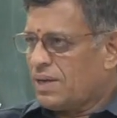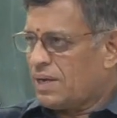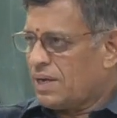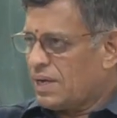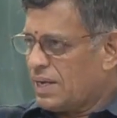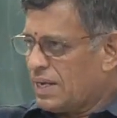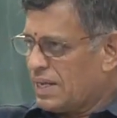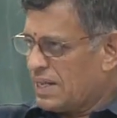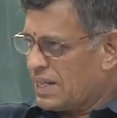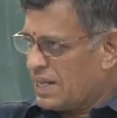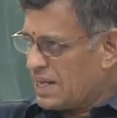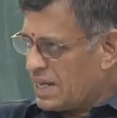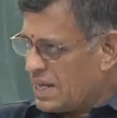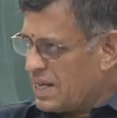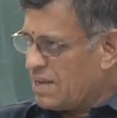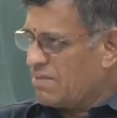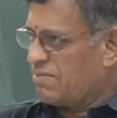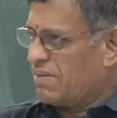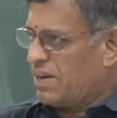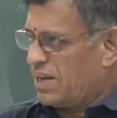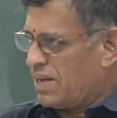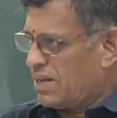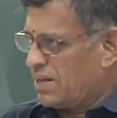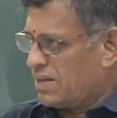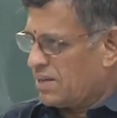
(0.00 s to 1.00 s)
in the
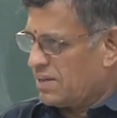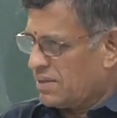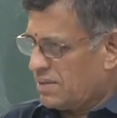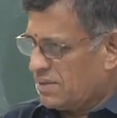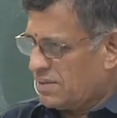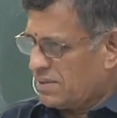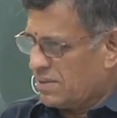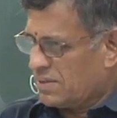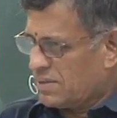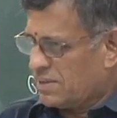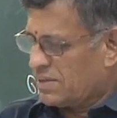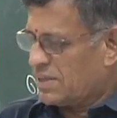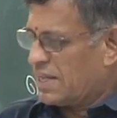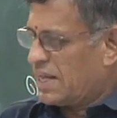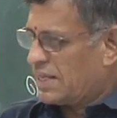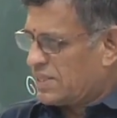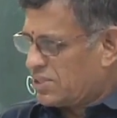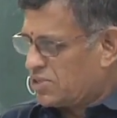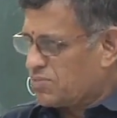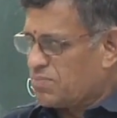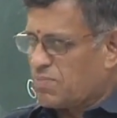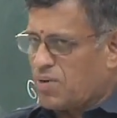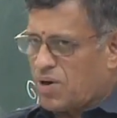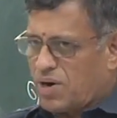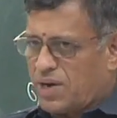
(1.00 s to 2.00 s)
evening,
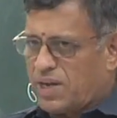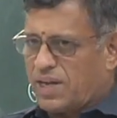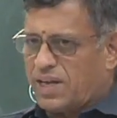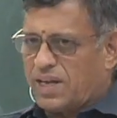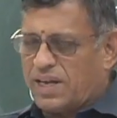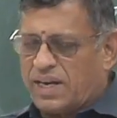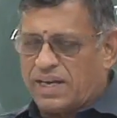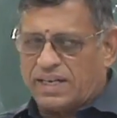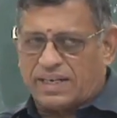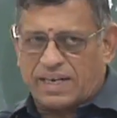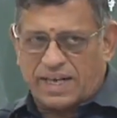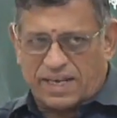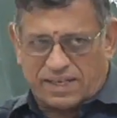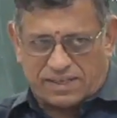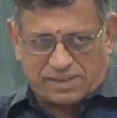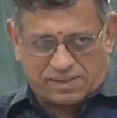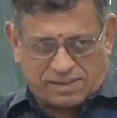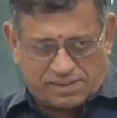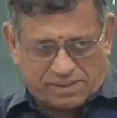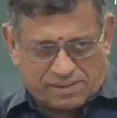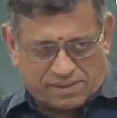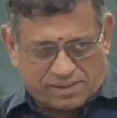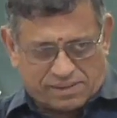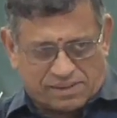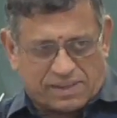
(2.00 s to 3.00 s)
next morning he
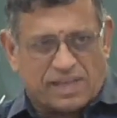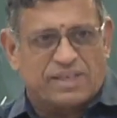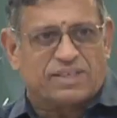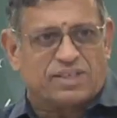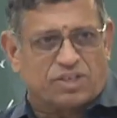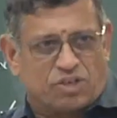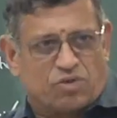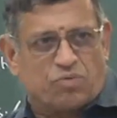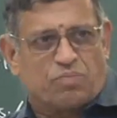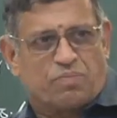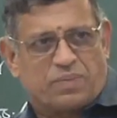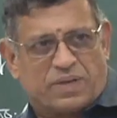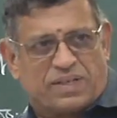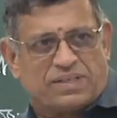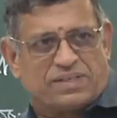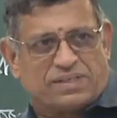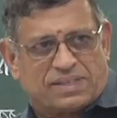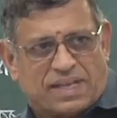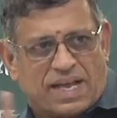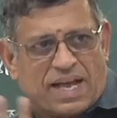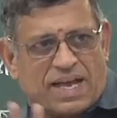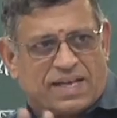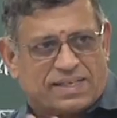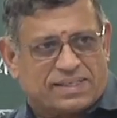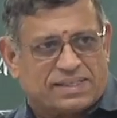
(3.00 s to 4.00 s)
takes 30 rupees
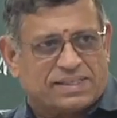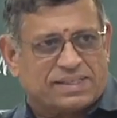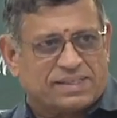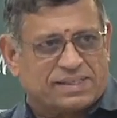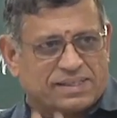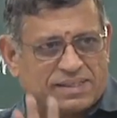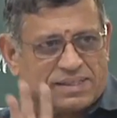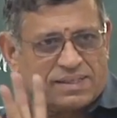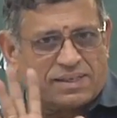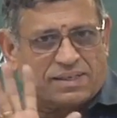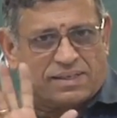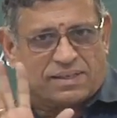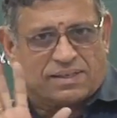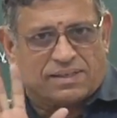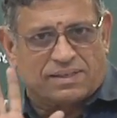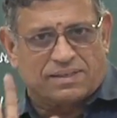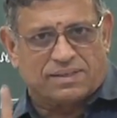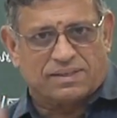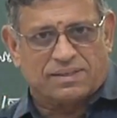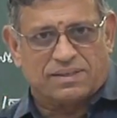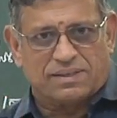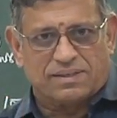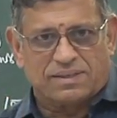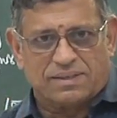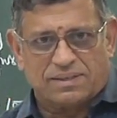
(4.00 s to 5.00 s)
as his
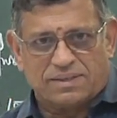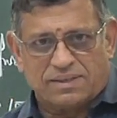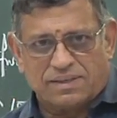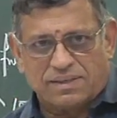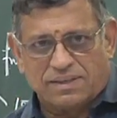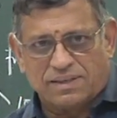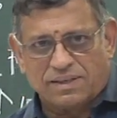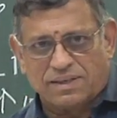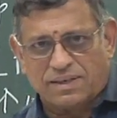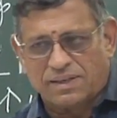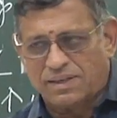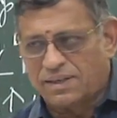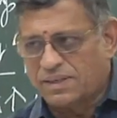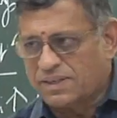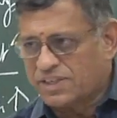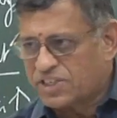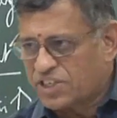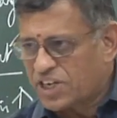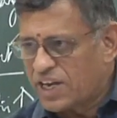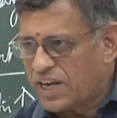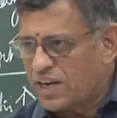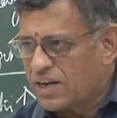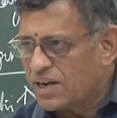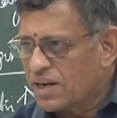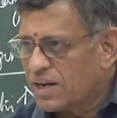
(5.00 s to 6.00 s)

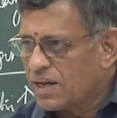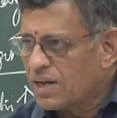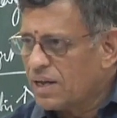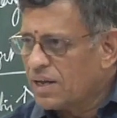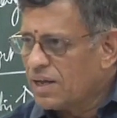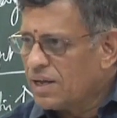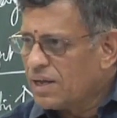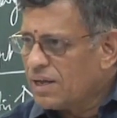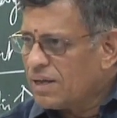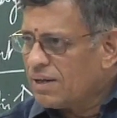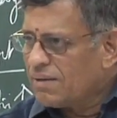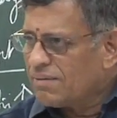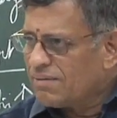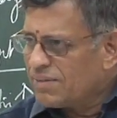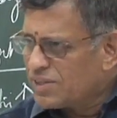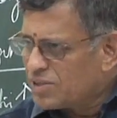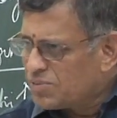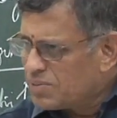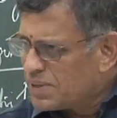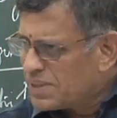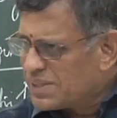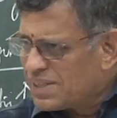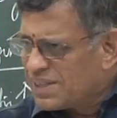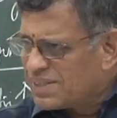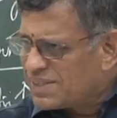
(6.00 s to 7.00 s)
share, which
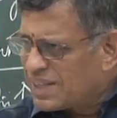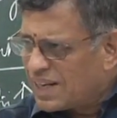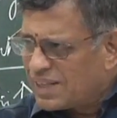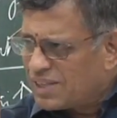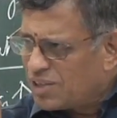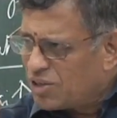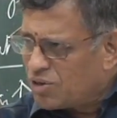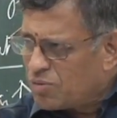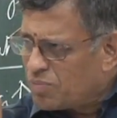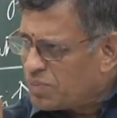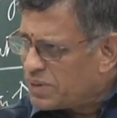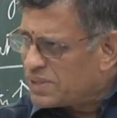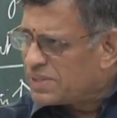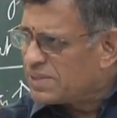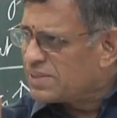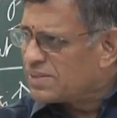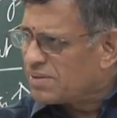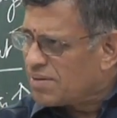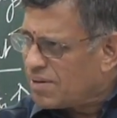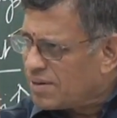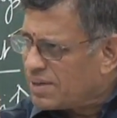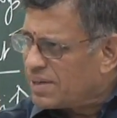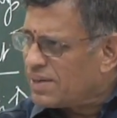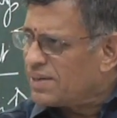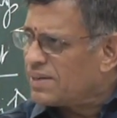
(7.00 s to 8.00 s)
means the 30 rupees is
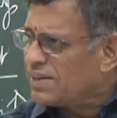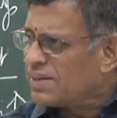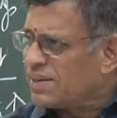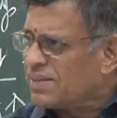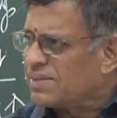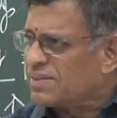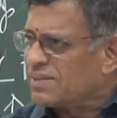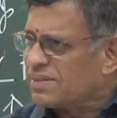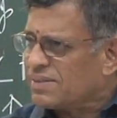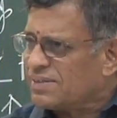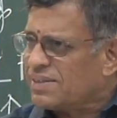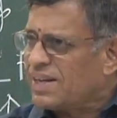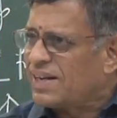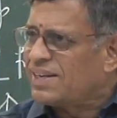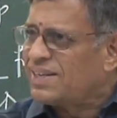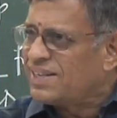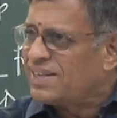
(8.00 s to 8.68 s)
not interest, that